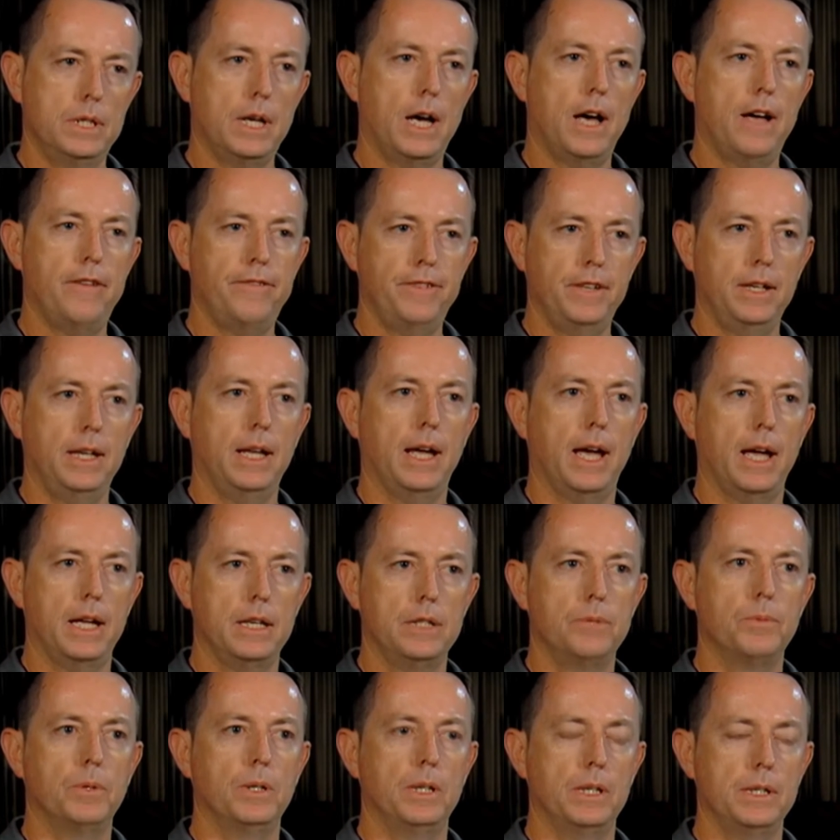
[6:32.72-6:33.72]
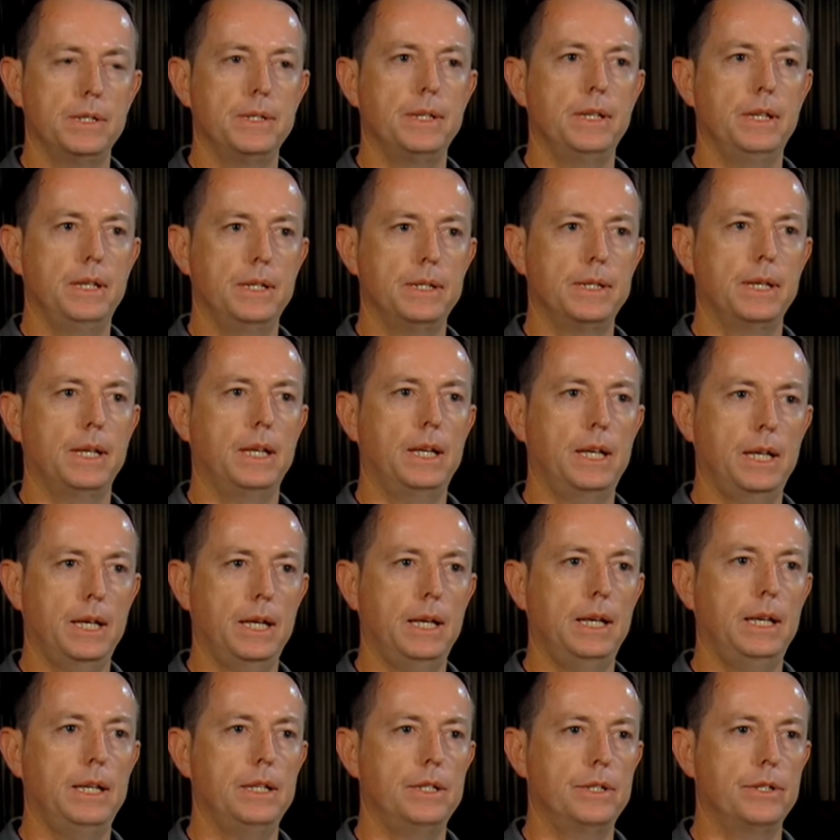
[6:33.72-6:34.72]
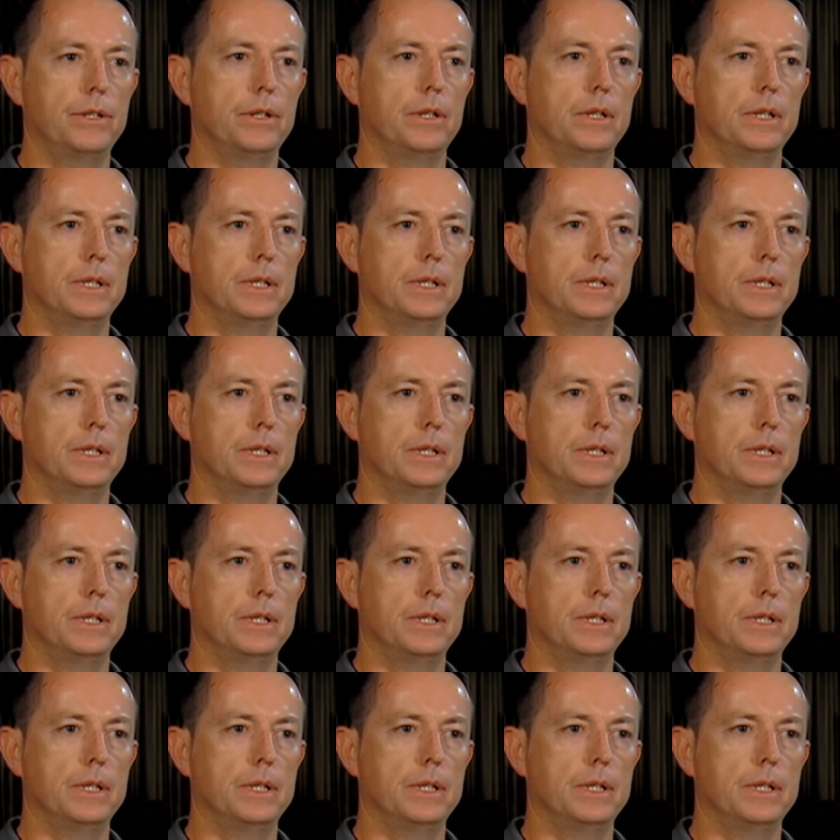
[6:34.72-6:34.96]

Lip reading: Staff engagement is a key to